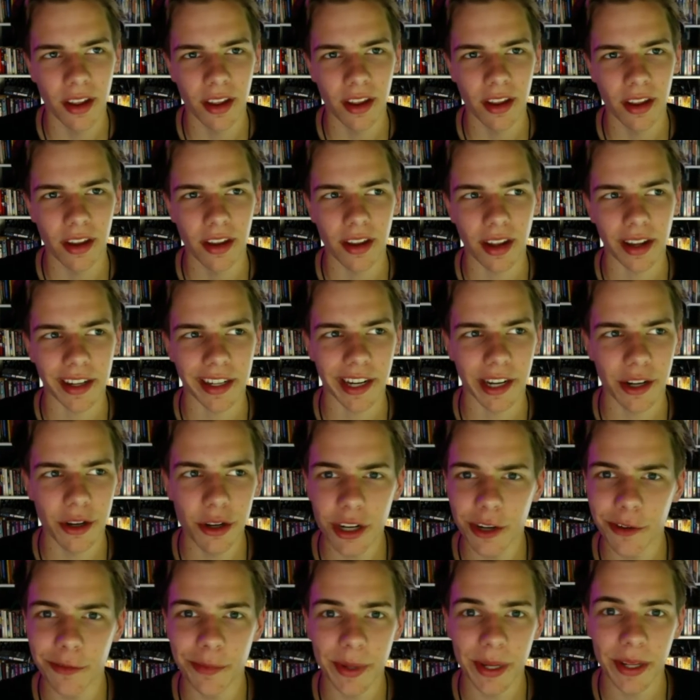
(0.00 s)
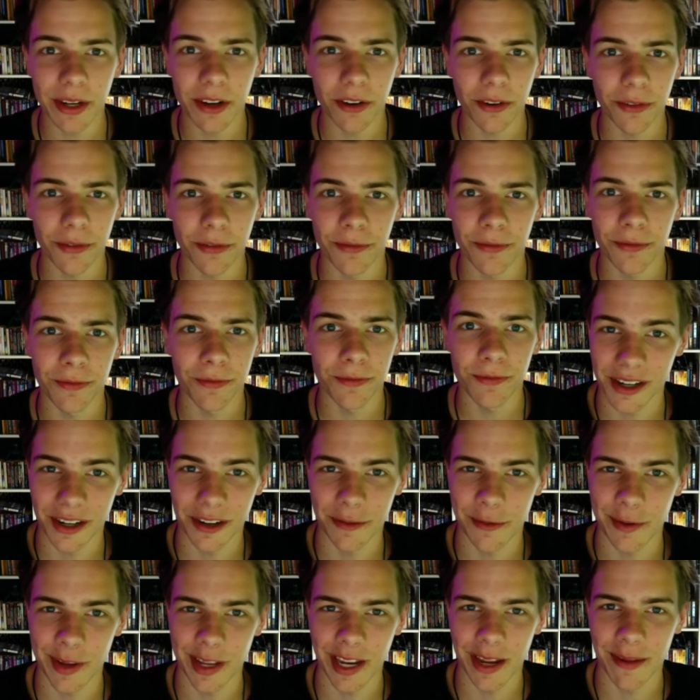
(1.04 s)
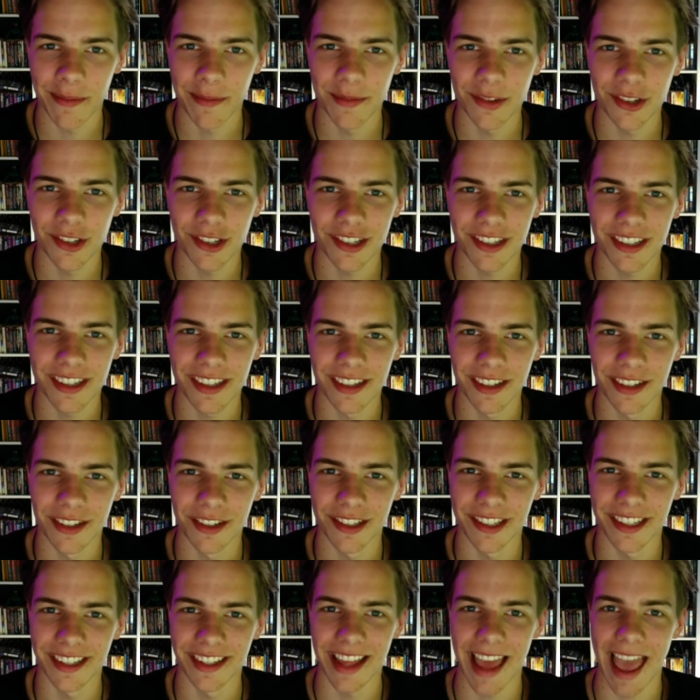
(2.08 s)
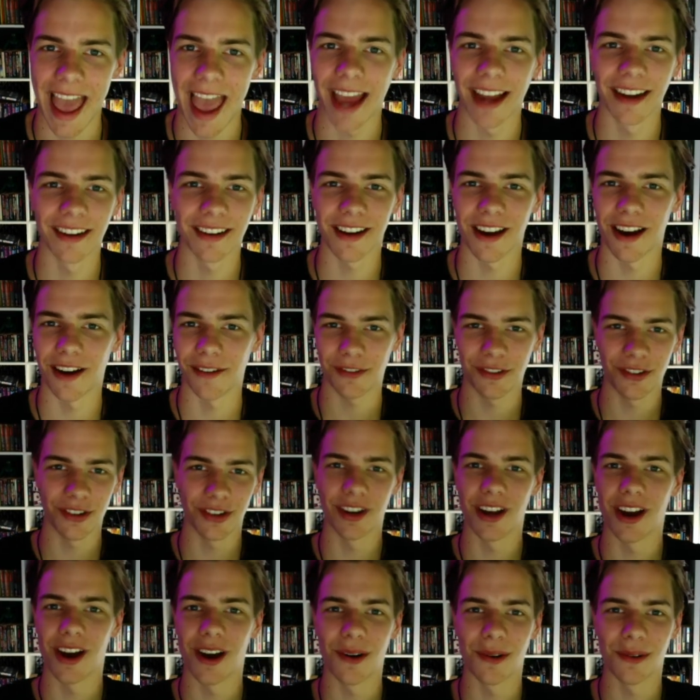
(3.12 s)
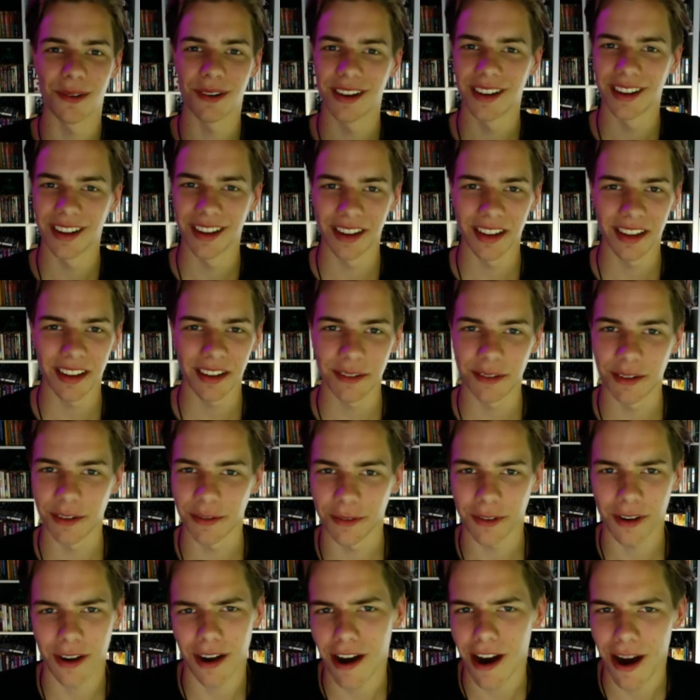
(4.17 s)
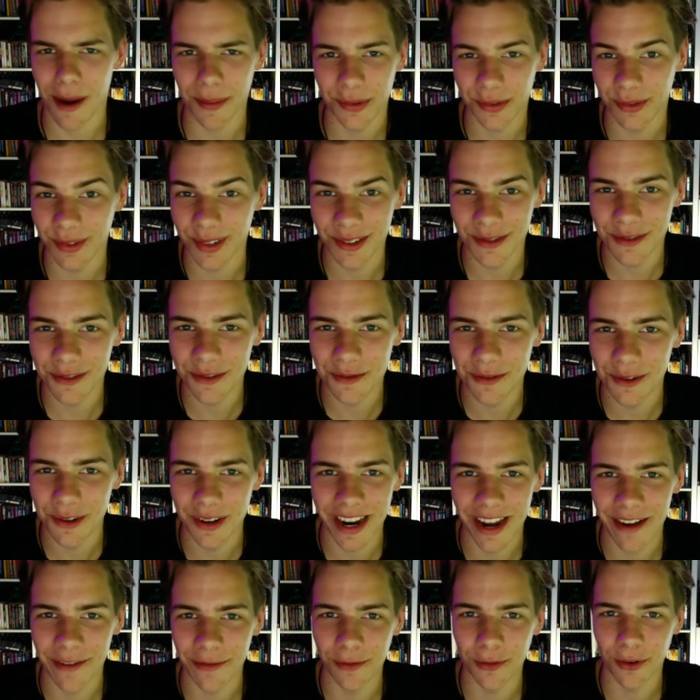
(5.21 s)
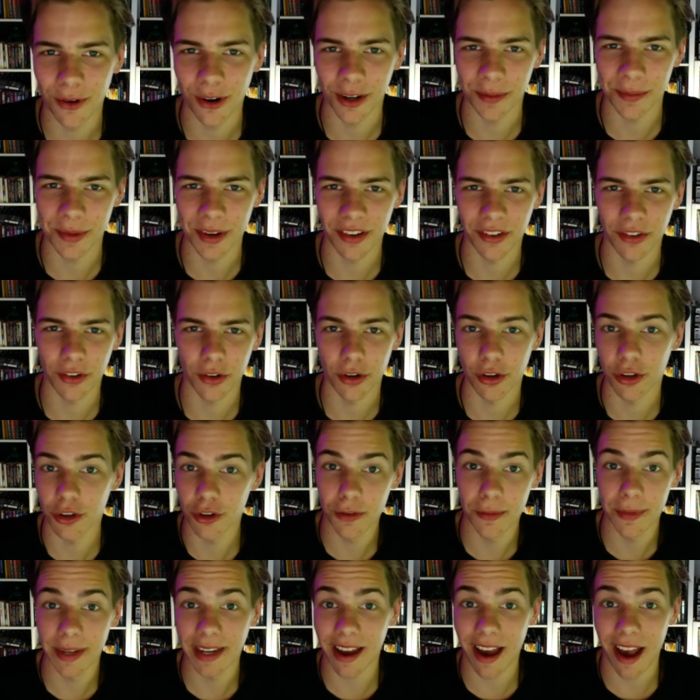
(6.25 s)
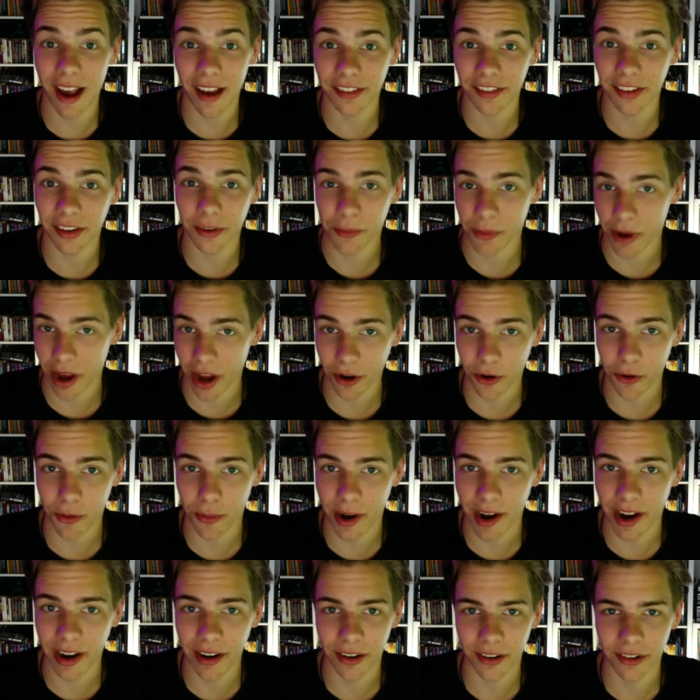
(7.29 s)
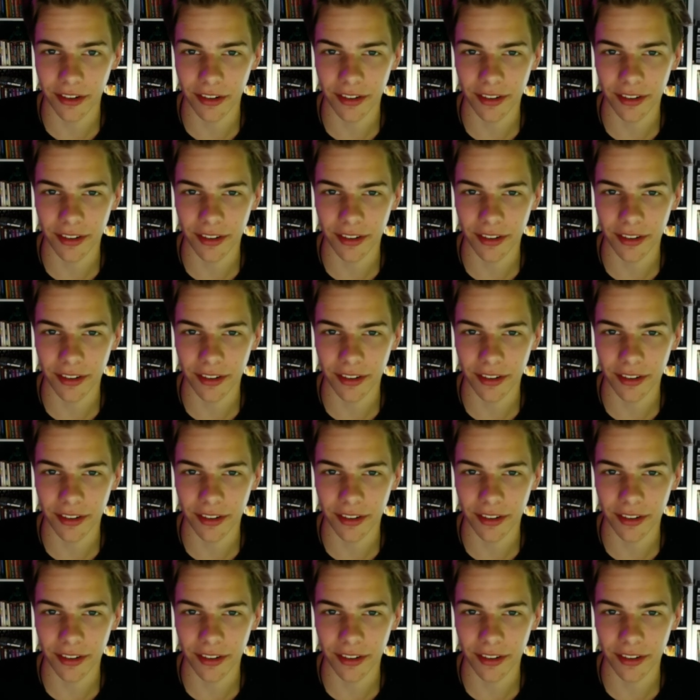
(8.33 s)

Like, it could have been of him just in handcuffs, you know, with cops, which wouldn't have worked, because you're humanizing Michael Myers.